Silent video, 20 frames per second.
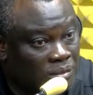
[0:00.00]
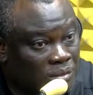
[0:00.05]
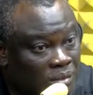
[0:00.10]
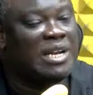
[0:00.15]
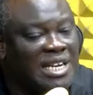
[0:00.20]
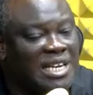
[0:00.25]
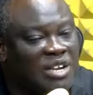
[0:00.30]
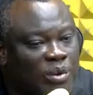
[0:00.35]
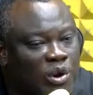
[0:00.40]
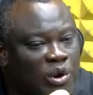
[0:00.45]

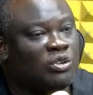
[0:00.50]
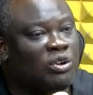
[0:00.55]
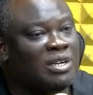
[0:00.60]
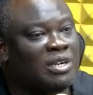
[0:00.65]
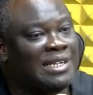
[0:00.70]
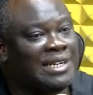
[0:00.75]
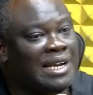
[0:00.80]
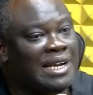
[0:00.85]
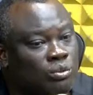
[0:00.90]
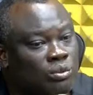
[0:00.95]
this
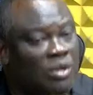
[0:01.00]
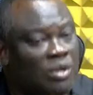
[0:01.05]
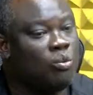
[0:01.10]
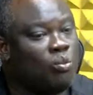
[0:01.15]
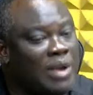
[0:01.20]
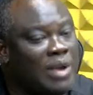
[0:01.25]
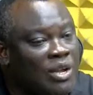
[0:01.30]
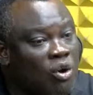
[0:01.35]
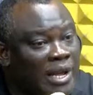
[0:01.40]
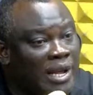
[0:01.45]
COVID-19, we
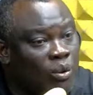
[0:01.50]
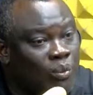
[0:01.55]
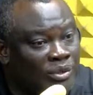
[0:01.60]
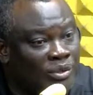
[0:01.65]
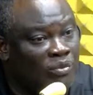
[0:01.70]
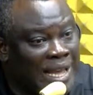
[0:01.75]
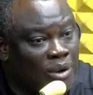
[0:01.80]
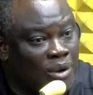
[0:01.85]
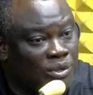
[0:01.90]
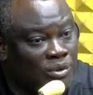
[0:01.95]
are all aware of
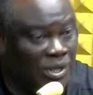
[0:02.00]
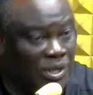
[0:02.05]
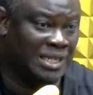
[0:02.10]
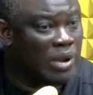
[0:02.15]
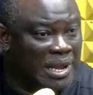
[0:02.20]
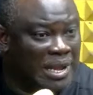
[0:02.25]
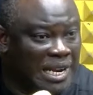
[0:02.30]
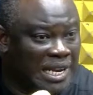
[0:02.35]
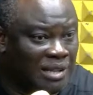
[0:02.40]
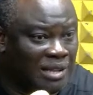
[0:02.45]
this. So it has
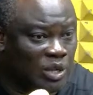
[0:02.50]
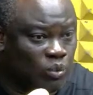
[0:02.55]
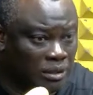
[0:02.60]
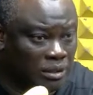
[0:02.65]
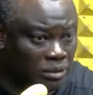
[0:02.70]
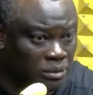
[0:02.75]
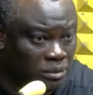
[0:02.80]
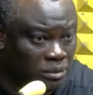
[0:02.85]
made it out well.